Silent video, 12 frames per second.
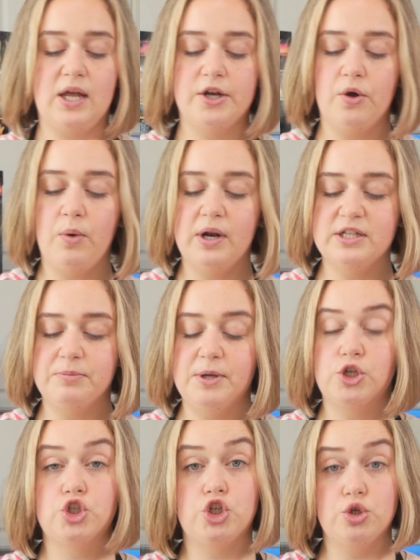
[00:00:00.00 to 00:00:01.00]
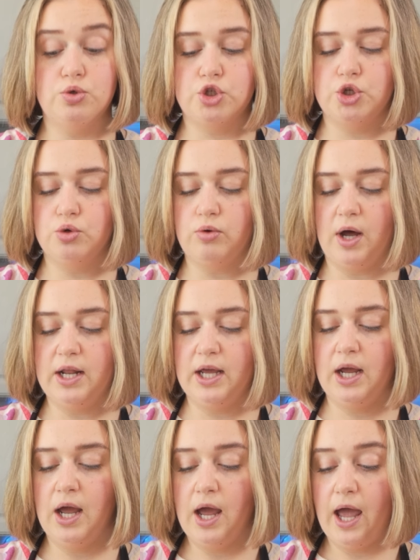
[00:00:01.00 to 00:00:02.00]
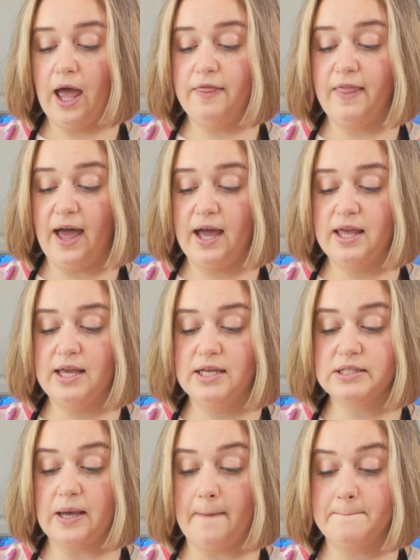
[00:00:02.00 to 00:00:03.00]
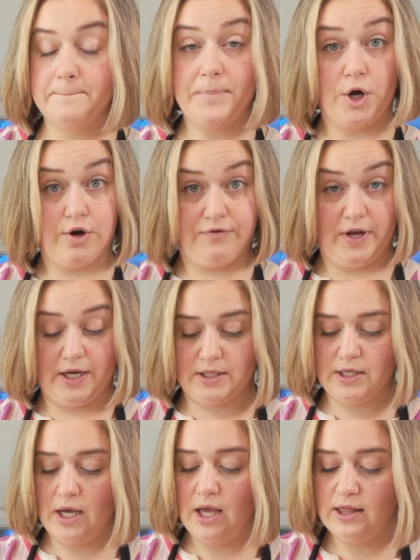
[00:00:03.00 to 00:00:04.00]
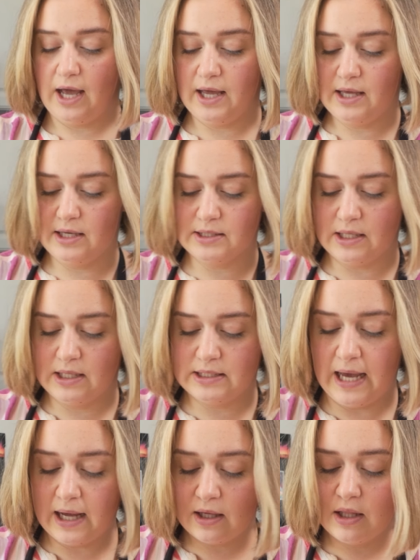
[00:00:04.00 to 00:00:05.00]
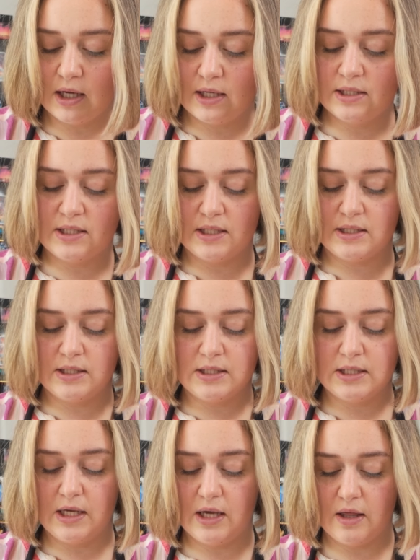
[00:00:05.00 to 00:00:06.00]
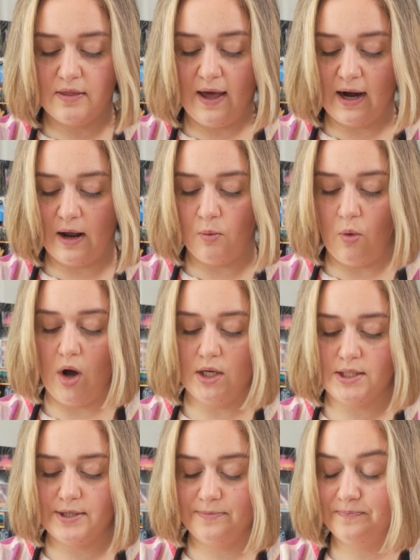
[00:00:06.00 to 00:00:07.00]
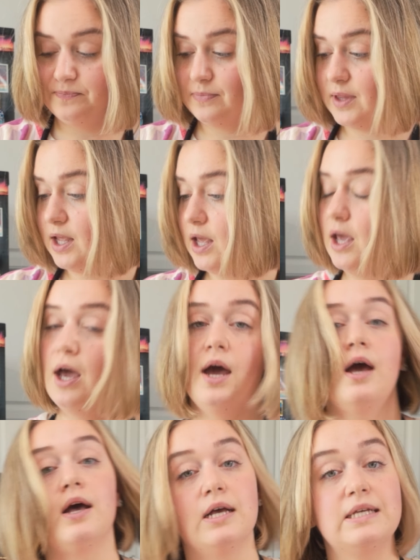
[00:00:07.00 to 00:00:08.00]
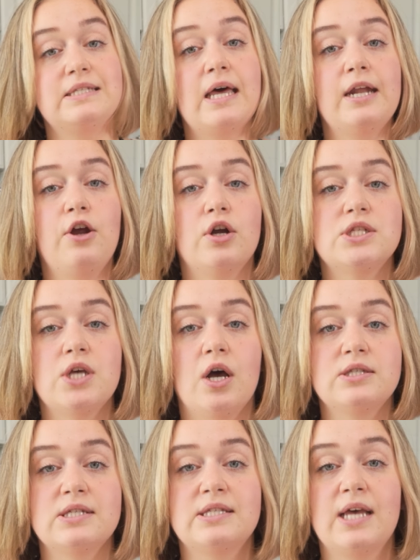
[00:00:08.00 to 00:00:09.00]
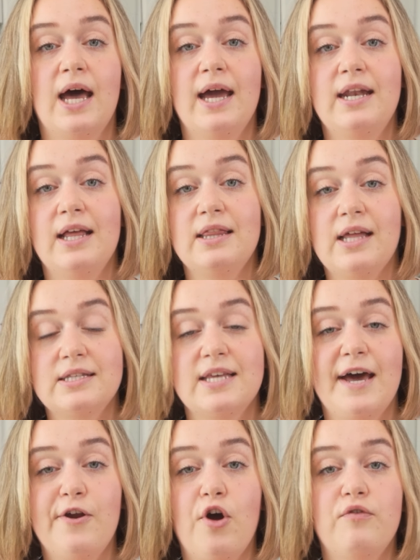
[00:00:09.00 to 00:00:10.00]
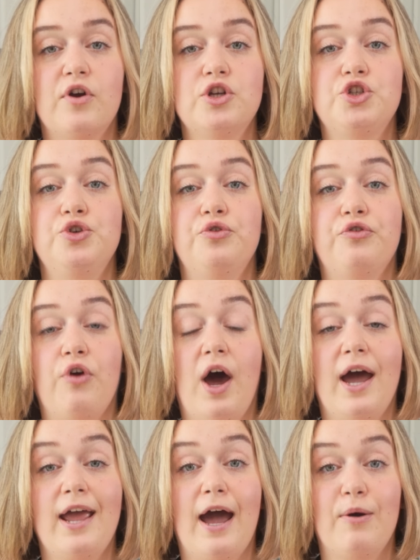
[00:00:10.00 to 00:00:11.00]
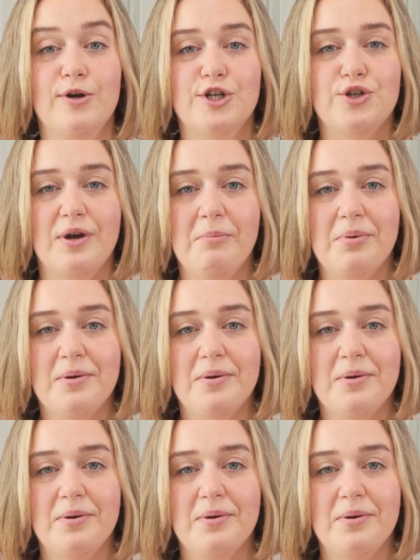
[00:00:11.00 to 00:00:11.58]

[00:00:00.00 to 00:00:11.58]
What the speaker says: I don't want it to be too runny, and that is perfect. That is exactly the consistency that I want. Setting our sauce aside, let's head over to fry our shrimp.